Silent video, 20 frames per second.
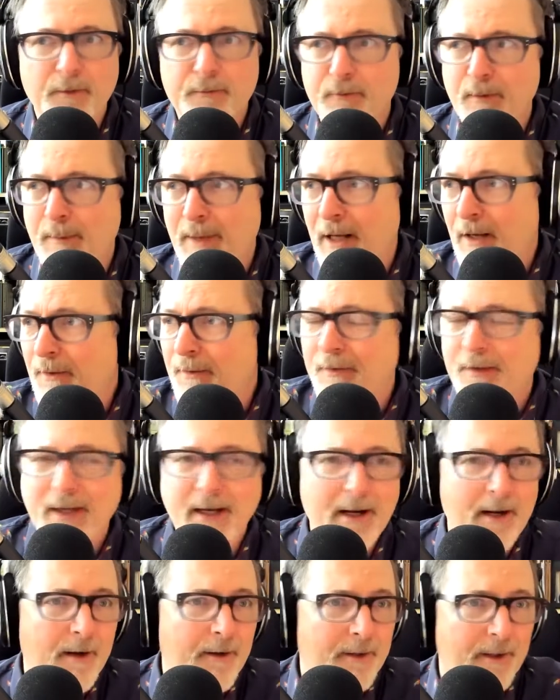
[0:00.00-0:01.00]
from
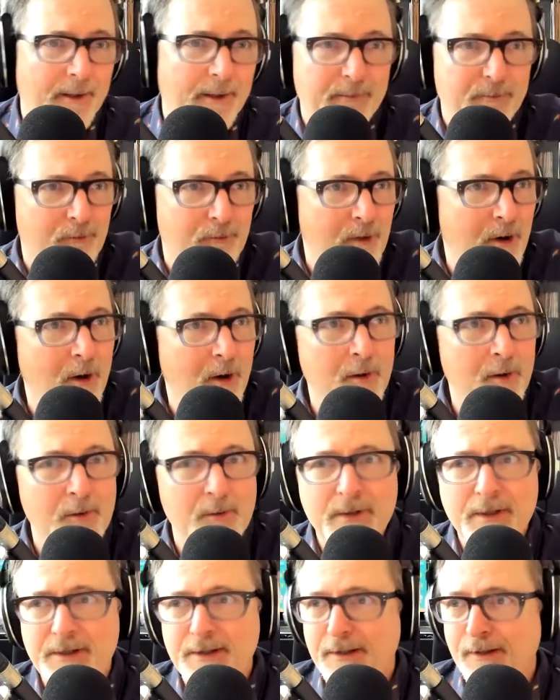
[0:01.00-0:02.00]
healthcare to
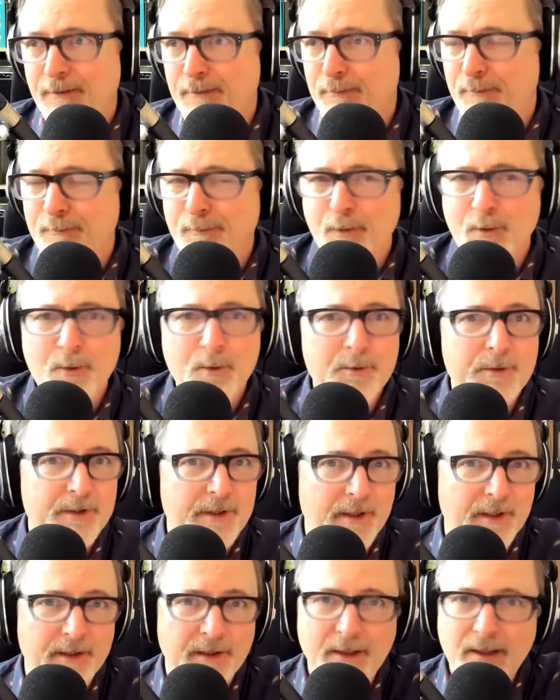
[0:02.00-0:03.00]
roads to food
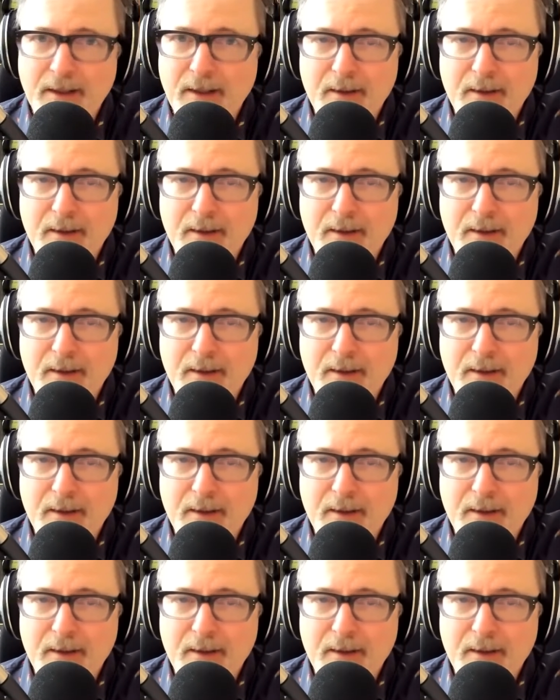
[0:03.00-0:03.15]
to,